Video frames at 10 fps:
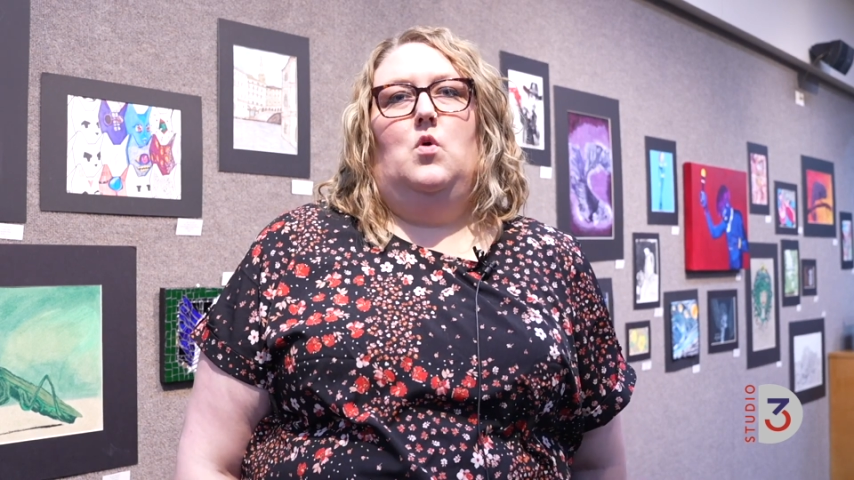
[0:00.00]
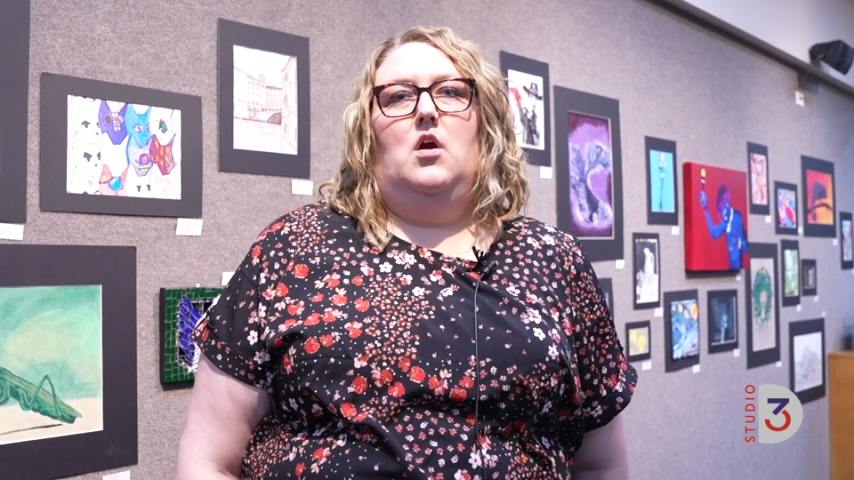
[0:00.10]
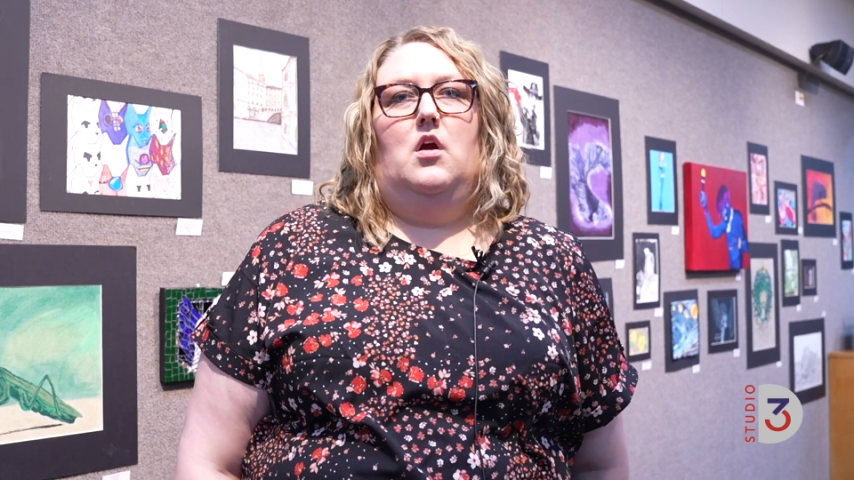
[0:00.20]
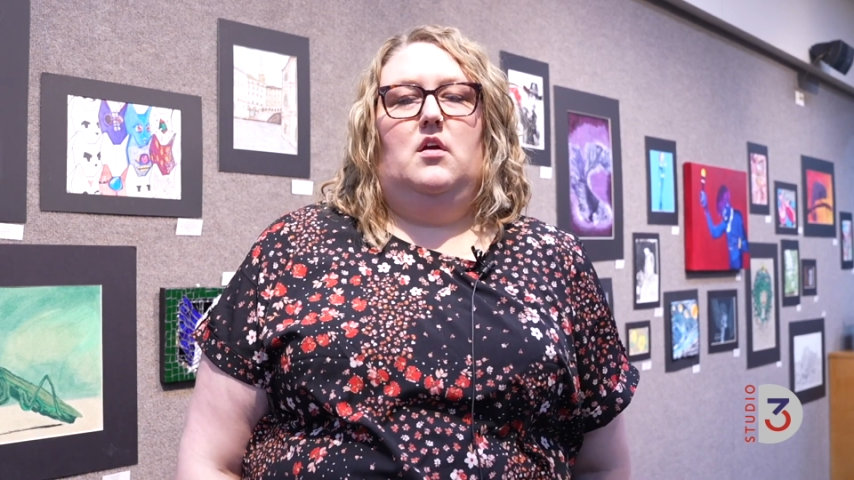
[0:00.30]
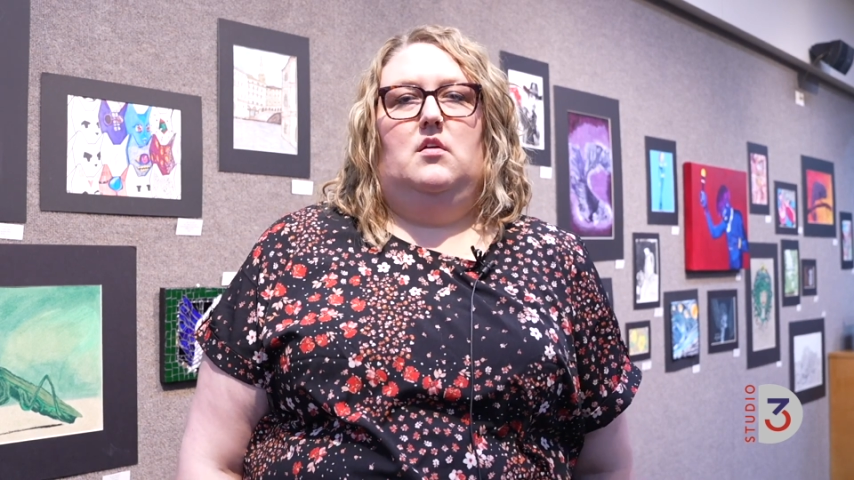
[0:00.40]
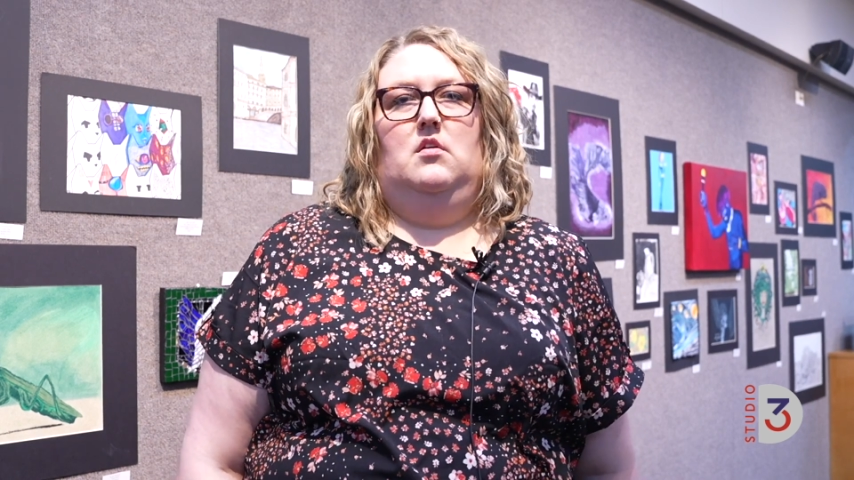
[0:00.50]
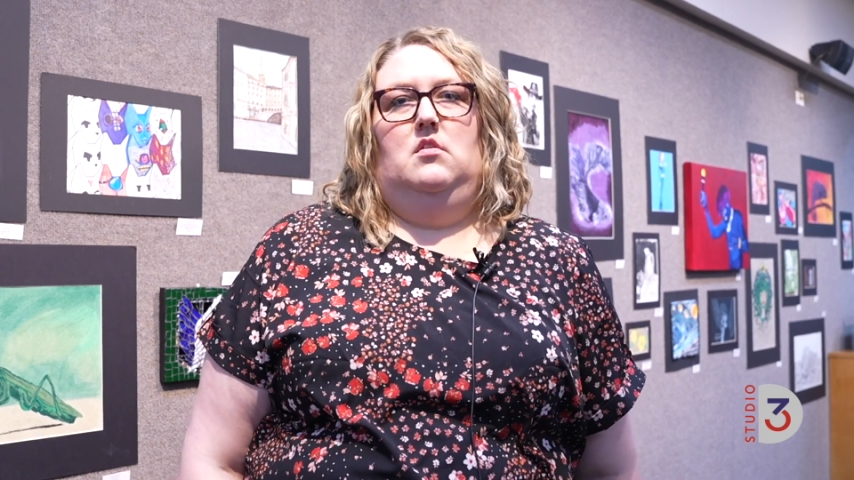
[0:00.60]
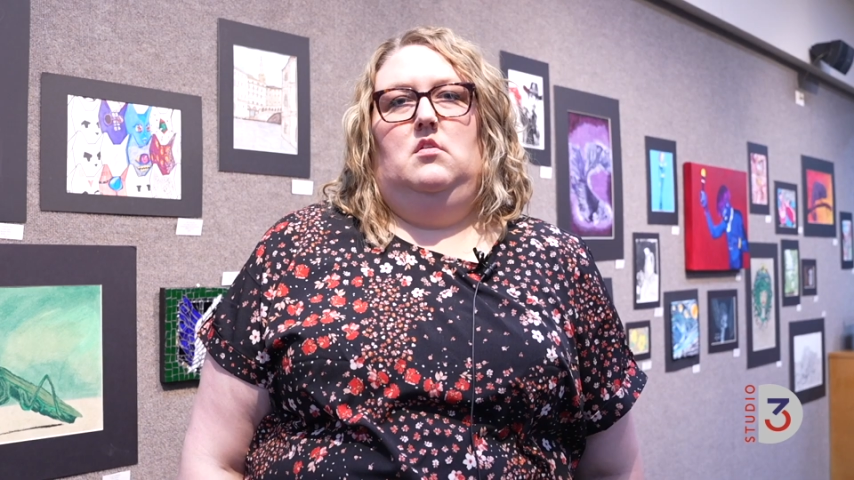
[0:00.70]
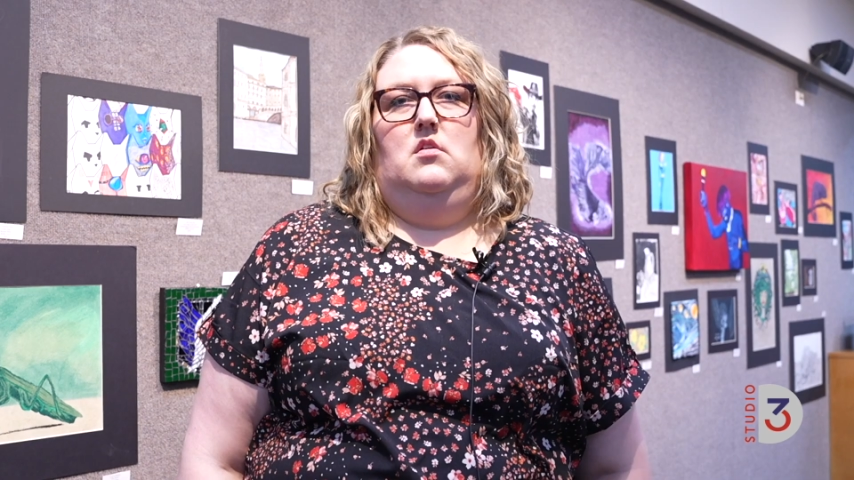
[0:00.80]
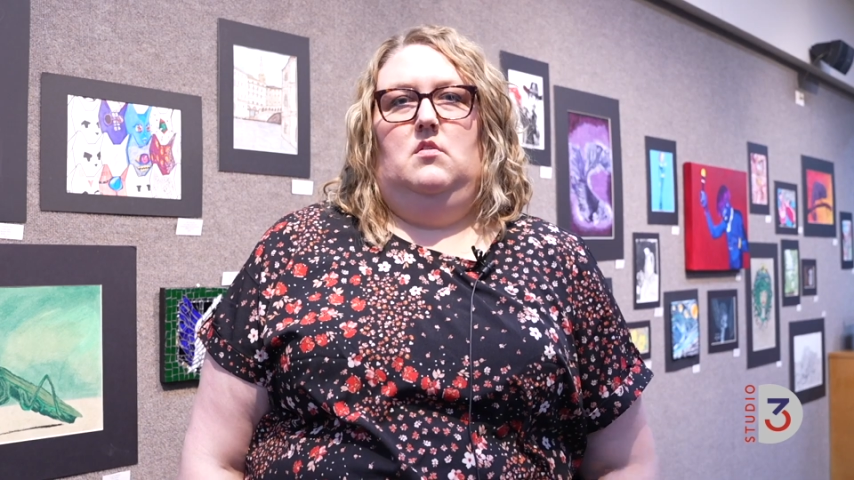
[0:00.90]
work
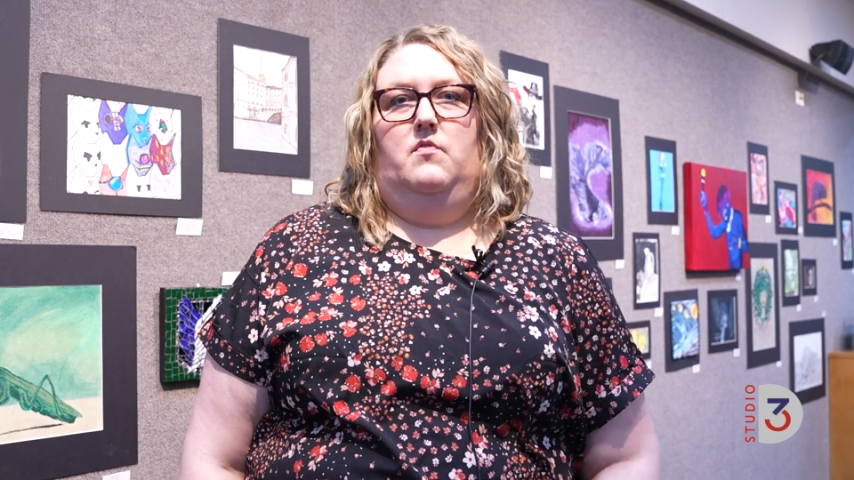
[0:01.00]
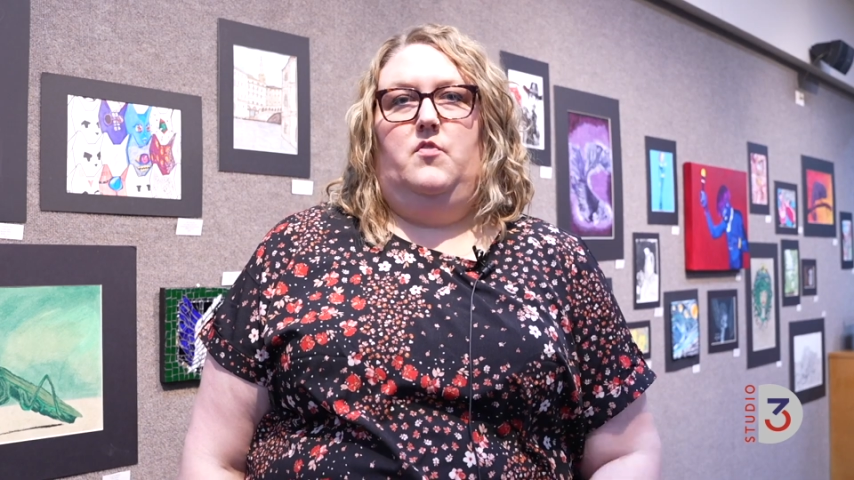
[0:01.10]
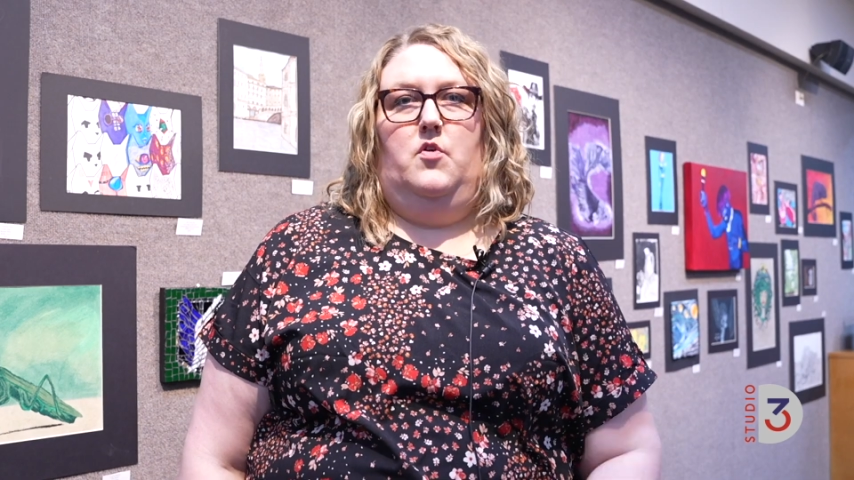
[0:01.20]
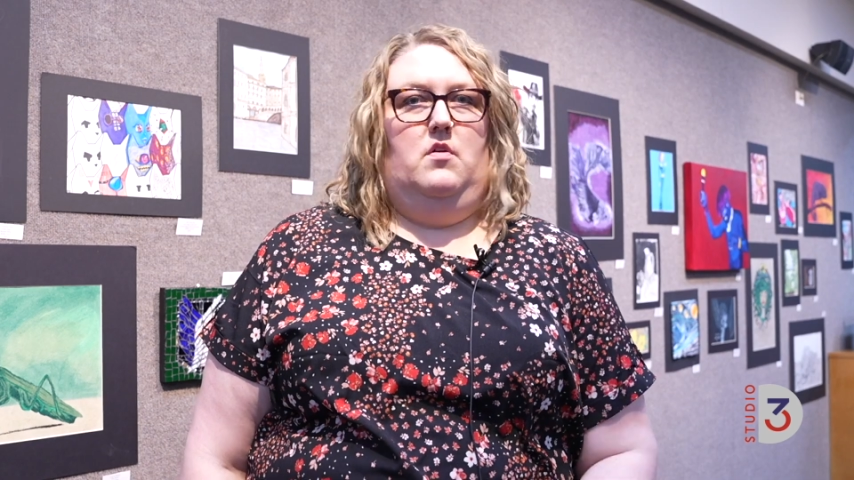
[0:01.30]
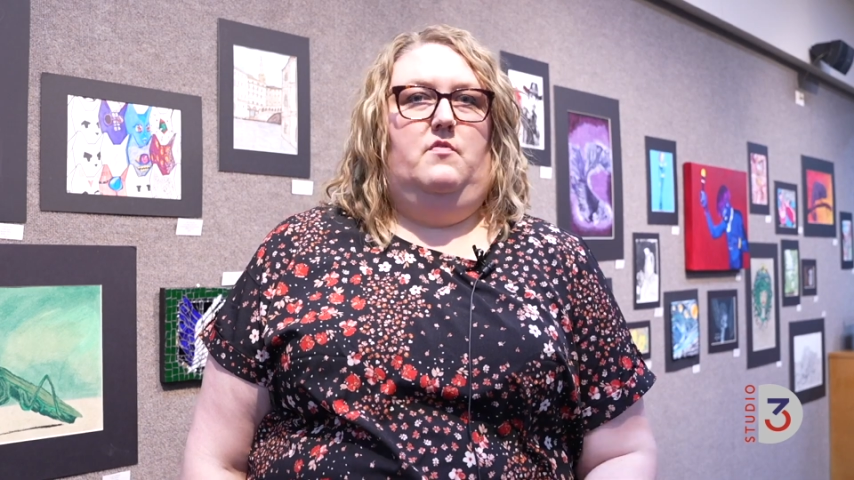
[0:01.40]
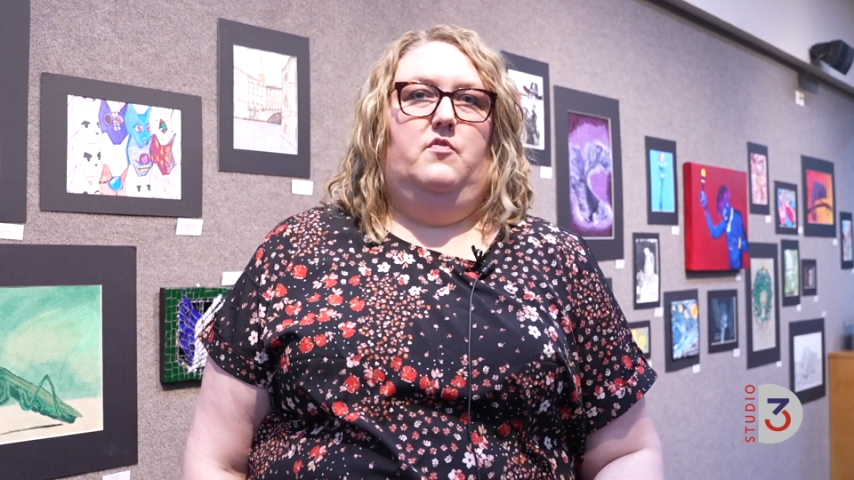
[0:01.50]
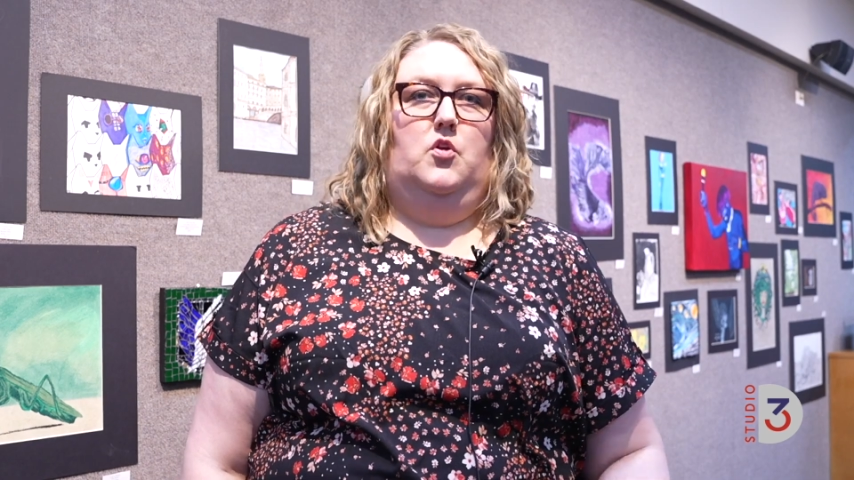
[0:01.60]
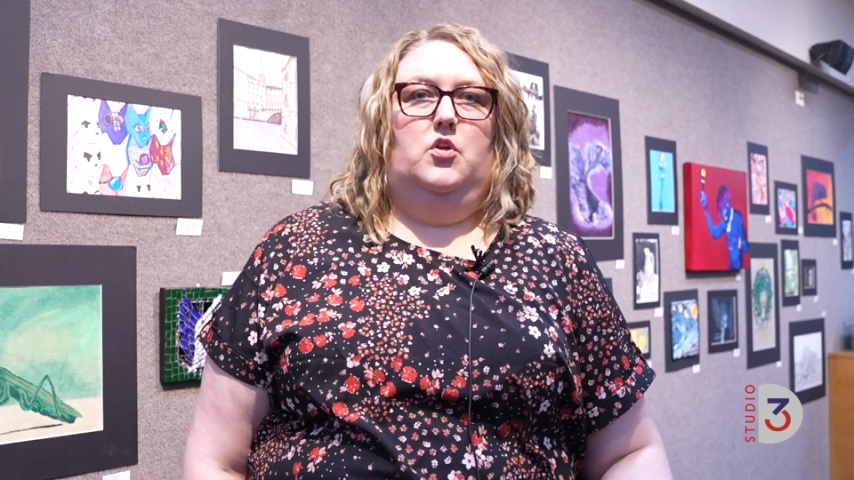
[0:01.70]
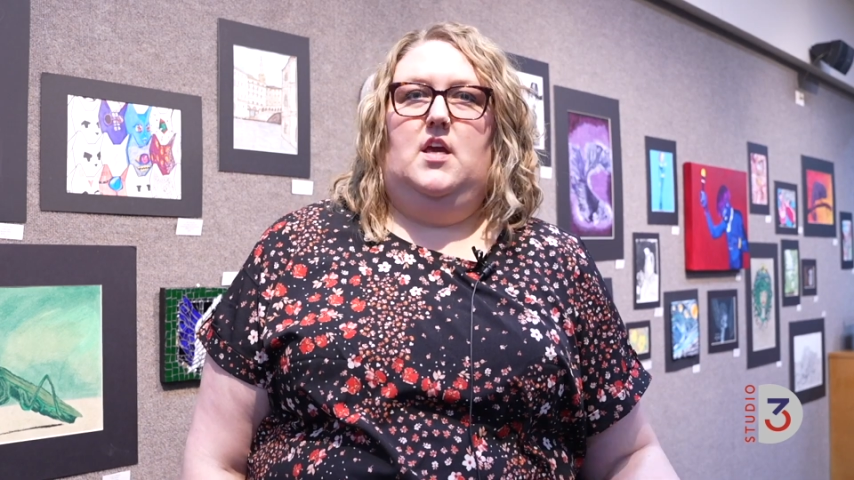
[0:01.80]
for a full